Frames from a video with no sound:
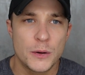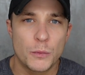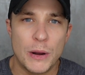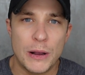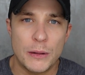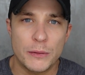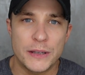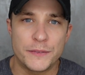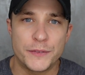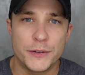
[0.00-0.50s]

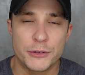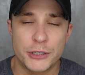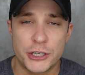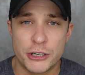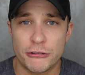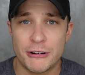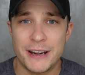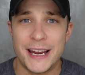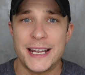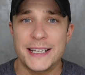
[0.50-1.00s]
Well, if you're a
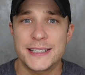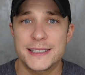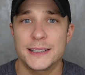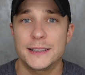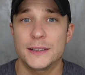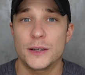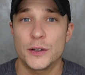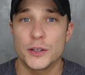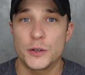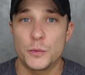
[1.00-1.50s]

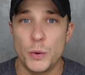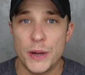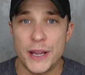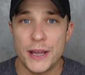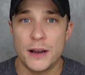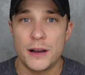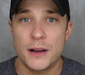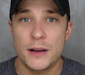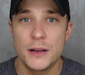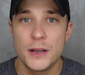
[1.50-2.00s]
creator like we
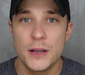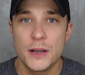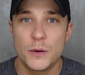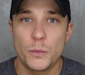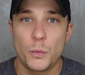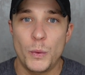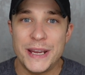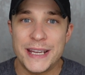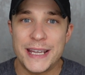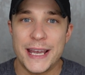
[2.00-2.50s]
are,
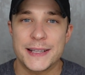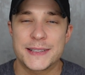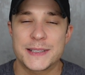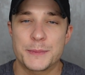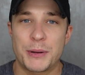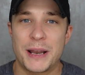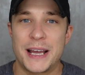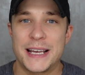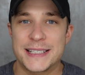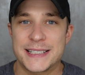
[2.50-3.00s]
we get to
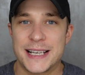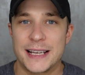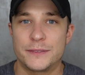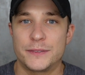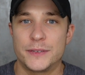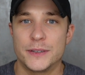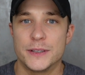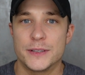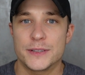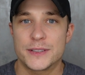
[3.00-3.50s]
place
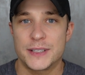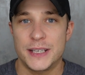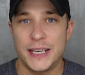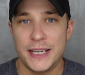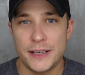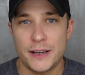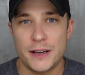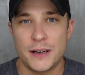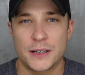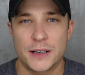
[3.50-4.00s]
adverts
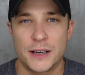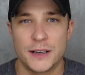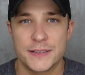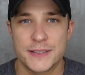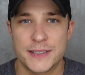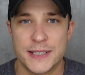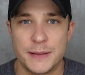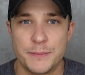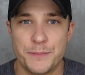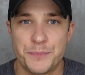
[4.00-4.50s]
in our
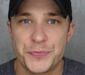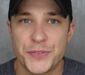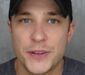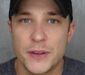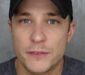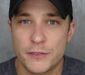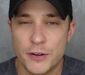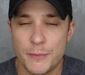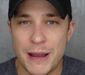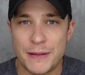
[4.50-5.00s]
content
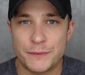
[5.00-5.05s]
from